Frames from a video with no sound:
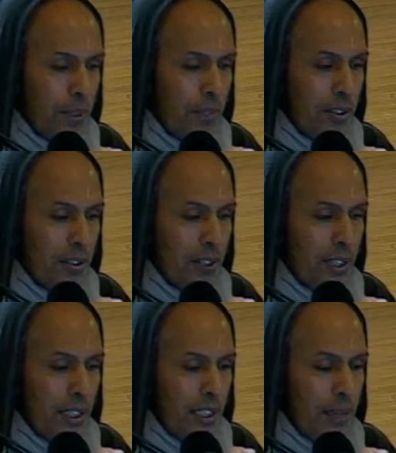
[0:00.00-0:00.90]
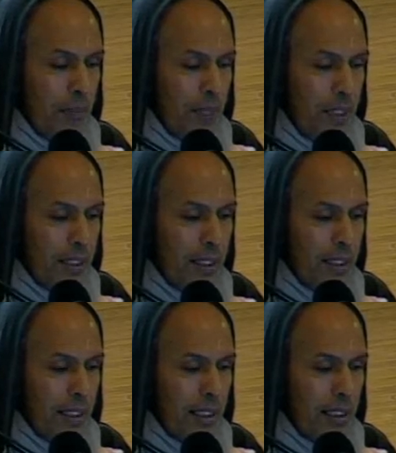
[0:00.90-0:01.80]
Previously,
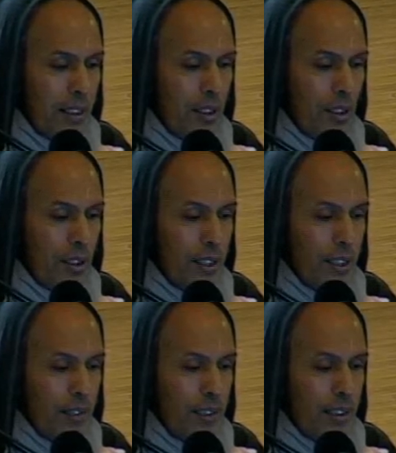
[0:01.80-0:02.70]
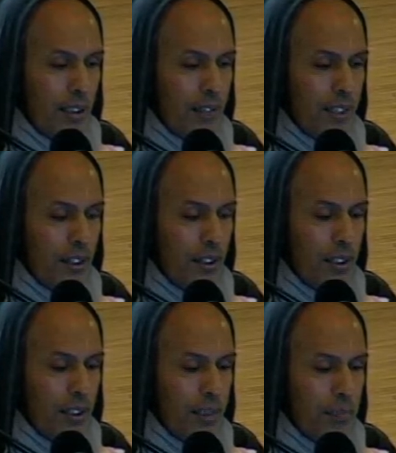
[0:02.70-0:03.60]
immediately, on hearing of the
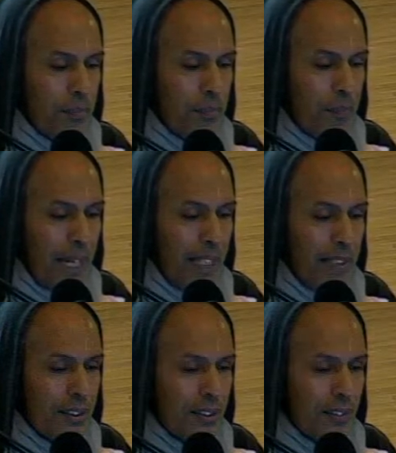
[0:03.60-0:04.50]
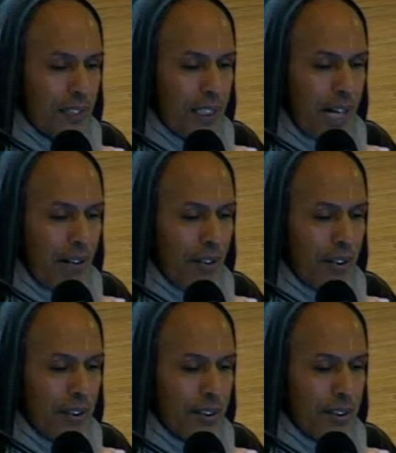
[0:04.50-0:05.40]
hunger pains of the
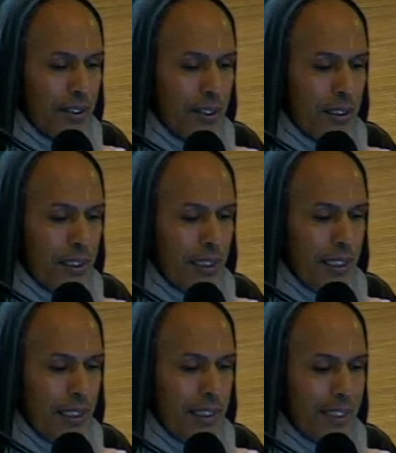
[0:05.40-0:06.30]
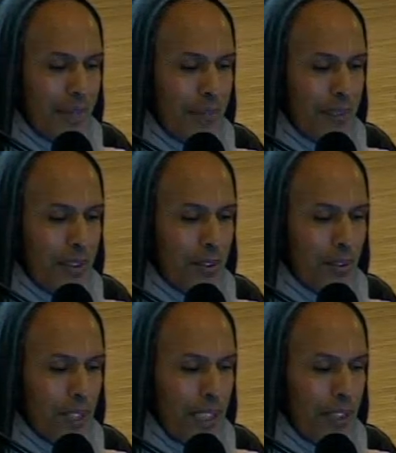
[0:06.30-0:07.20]
cowherds, he sent them
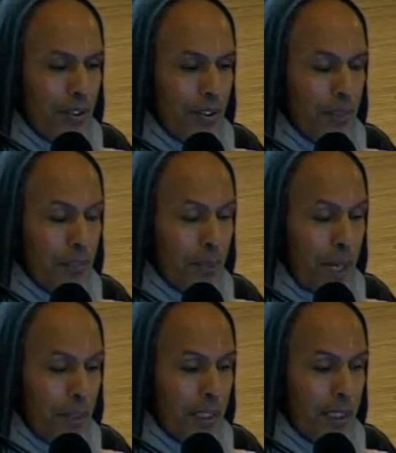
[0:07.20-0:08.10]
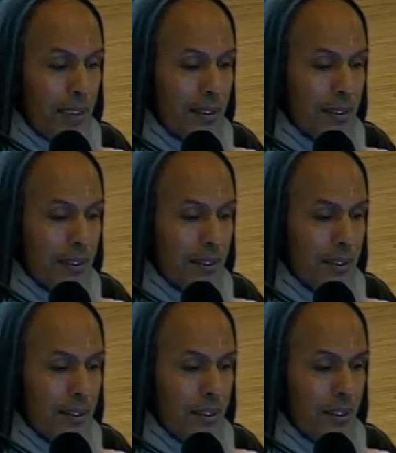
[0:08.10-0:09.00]
to the ignorant Brahmanas,
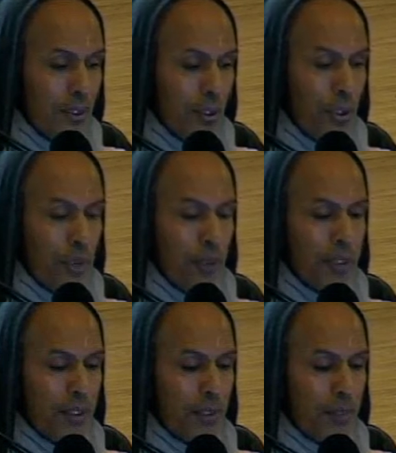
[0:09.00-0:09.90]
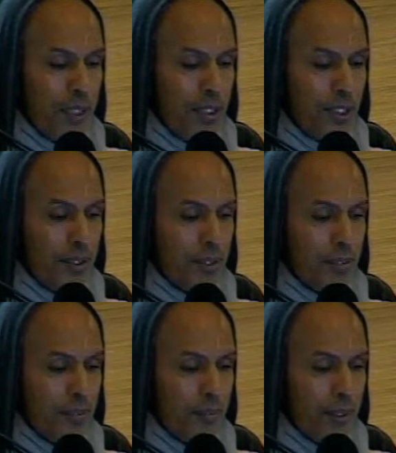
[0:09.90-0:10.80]
though he was omniscient.